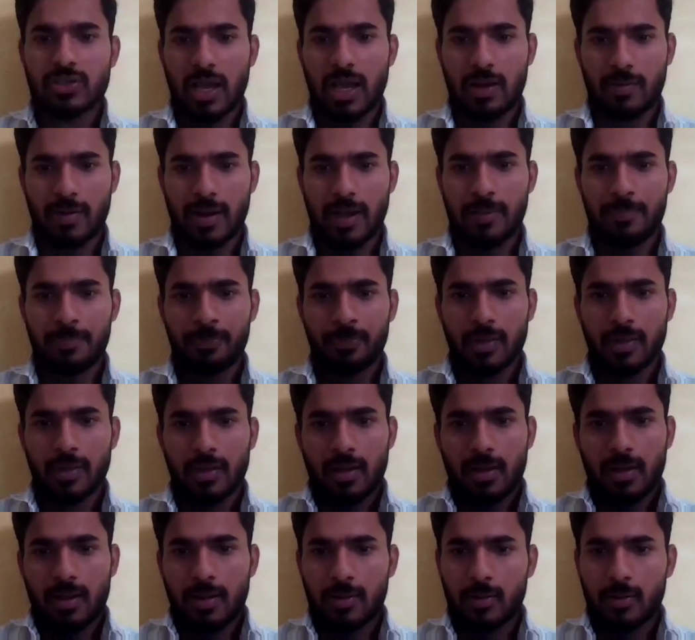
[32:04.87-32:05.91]
Java.
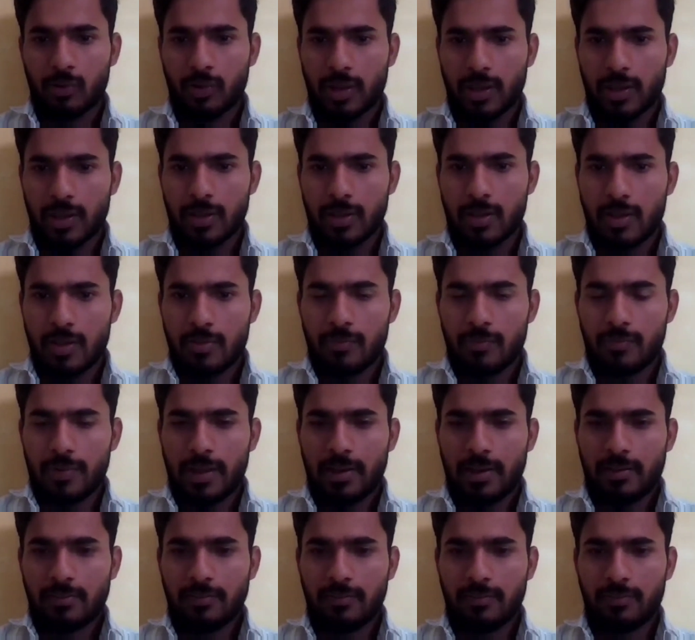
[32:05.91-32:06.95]
Okay,
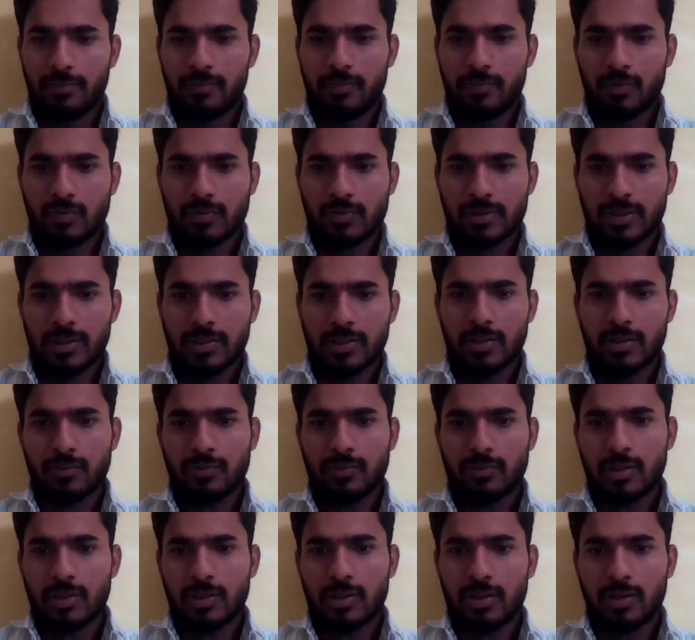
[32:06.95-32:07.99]
when user
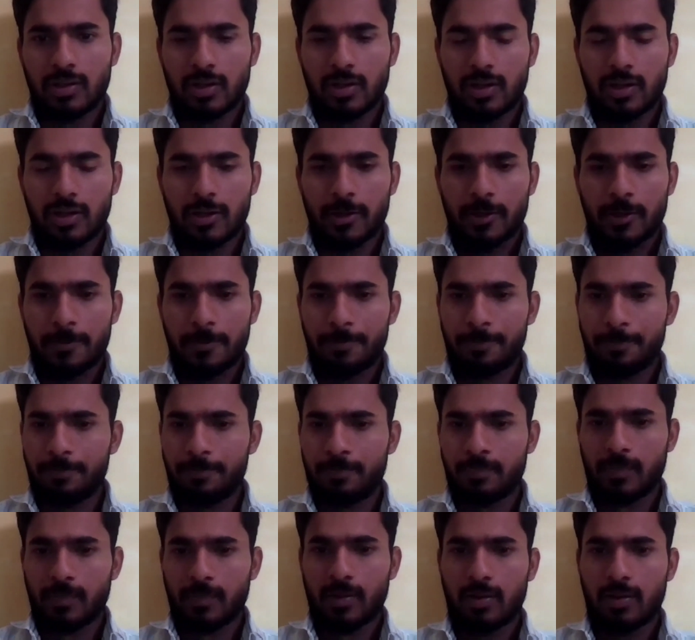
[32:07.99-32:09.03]
give the
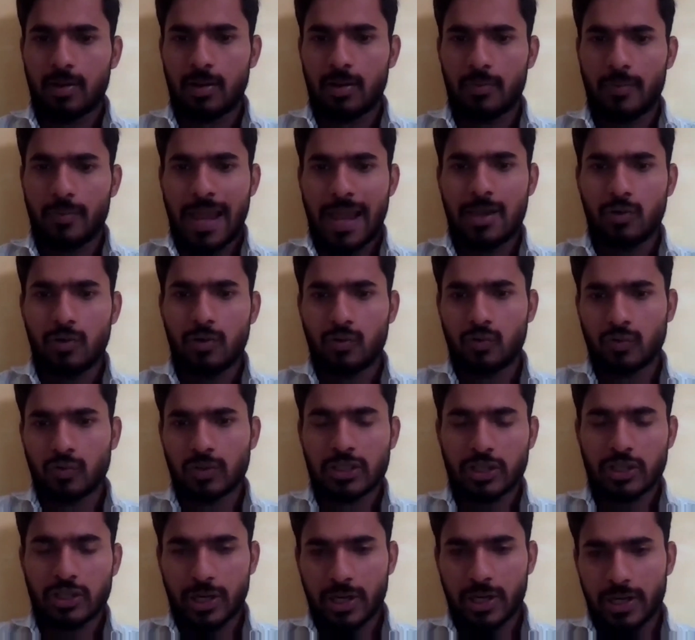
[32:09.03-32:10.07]
a value to
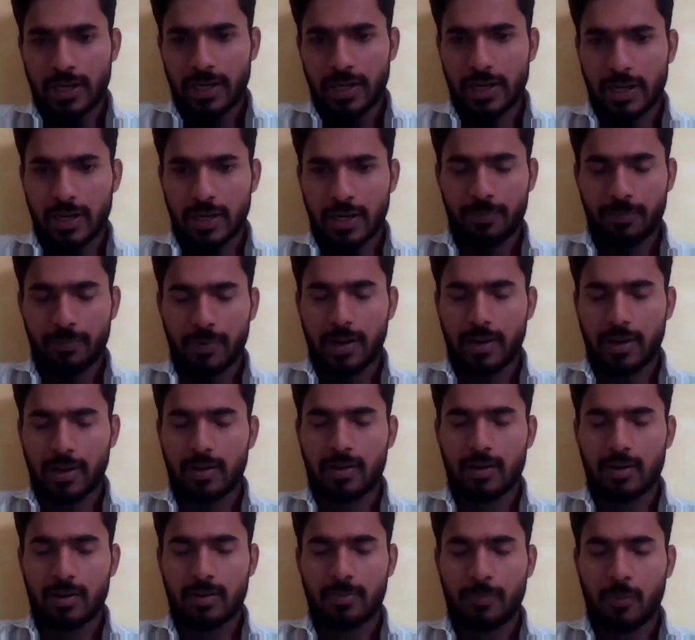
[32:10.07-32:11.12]
the string data type,
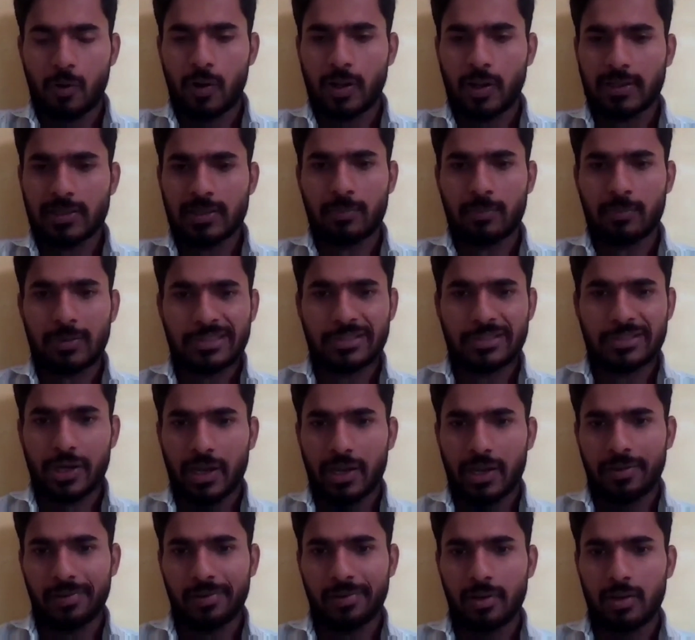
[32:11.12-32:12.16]
for example,
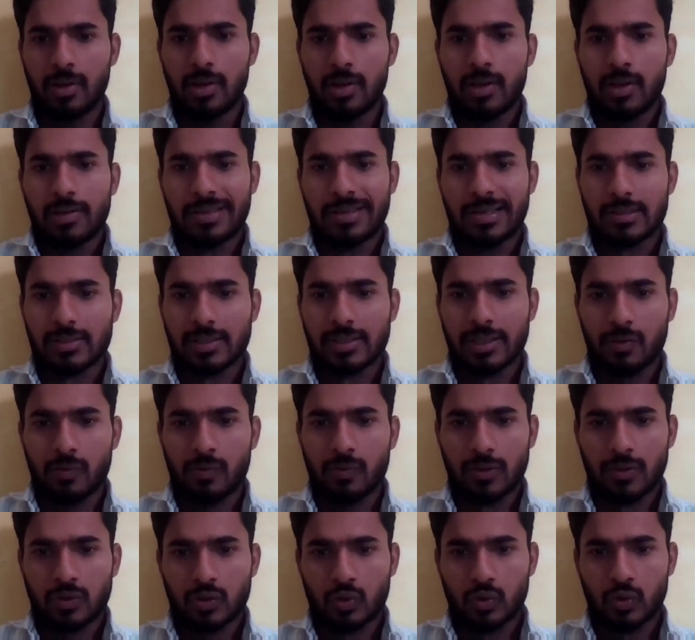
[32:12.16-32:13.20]
string yes
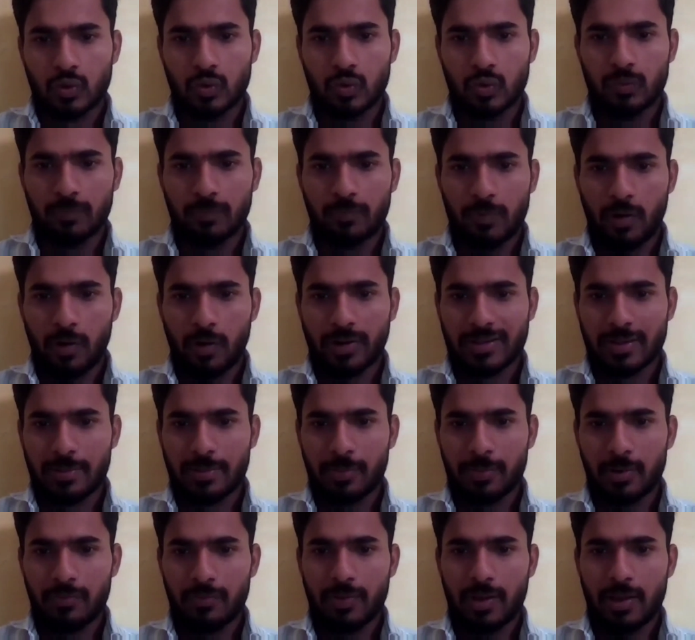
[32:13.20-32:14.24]
equals to, for
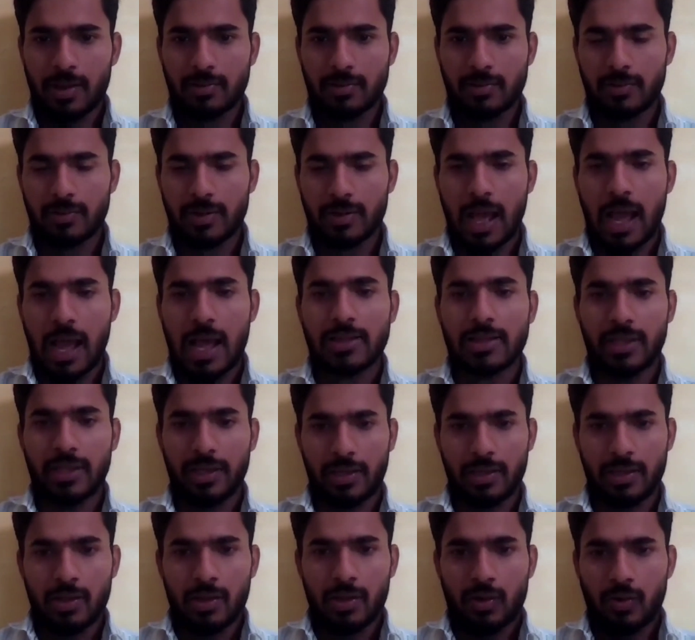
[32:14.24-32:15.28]
example, we have given
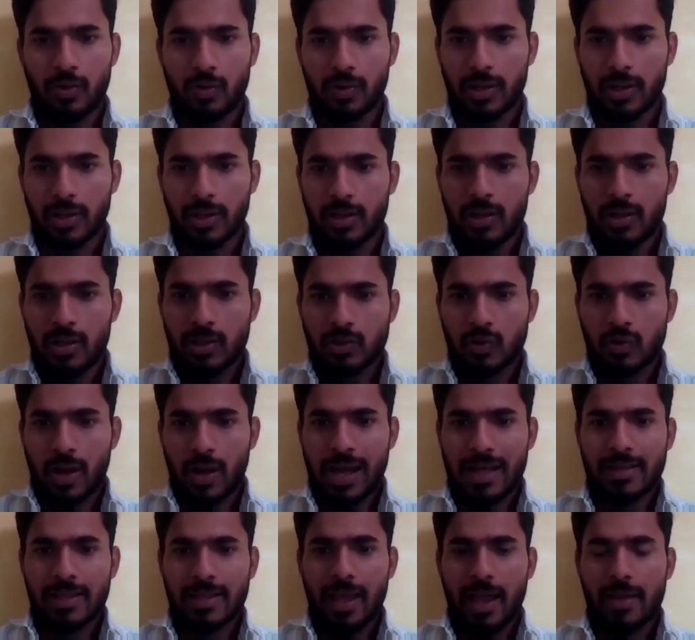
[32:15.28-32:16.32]
Adi. Okay,
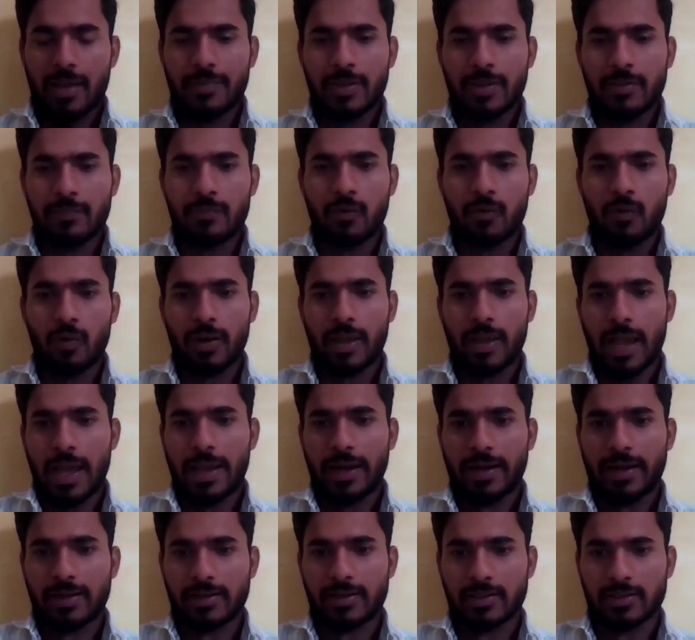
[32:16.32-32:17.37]
so Adi having 4
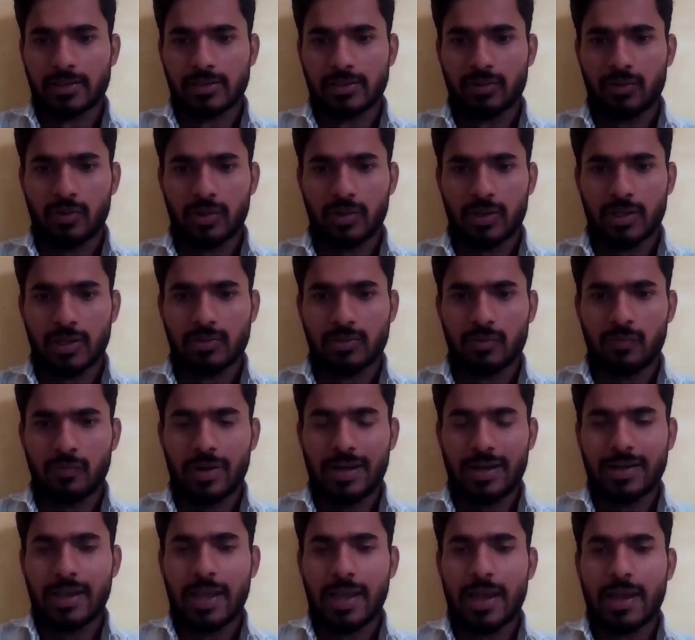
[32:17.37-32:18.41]
characters. Okay, so
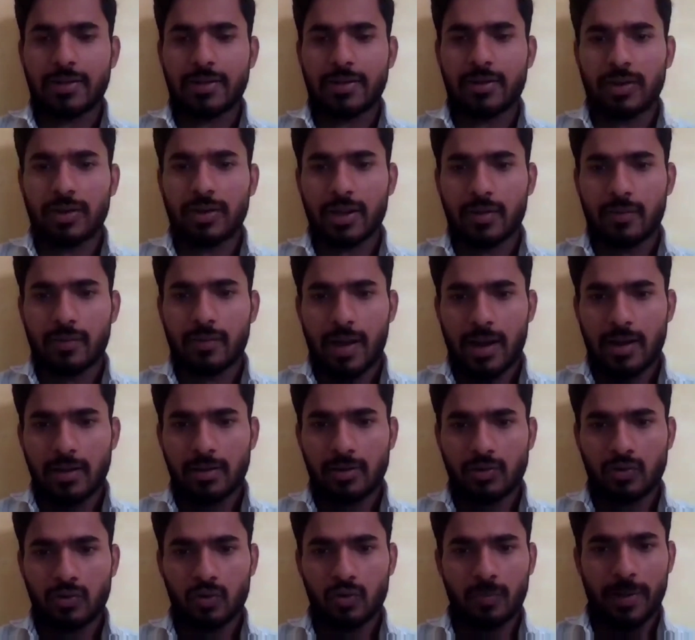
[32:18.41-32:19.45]
one character
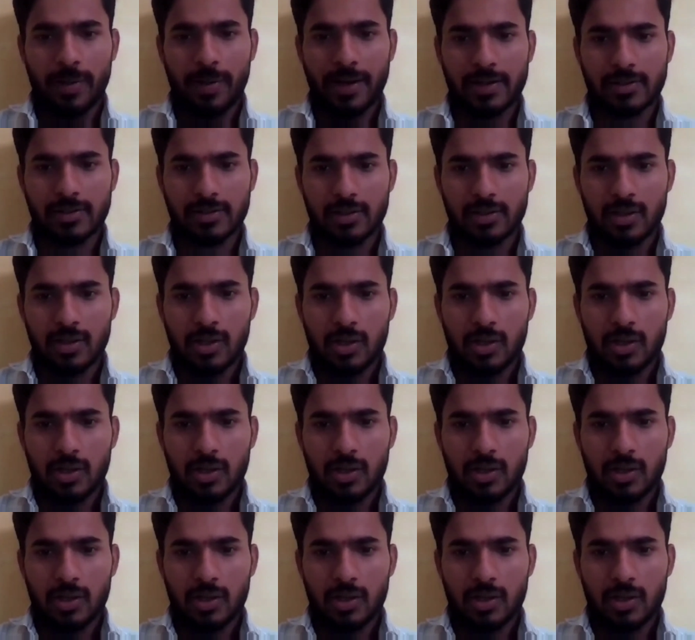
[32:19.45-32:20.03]
required 2 bytes.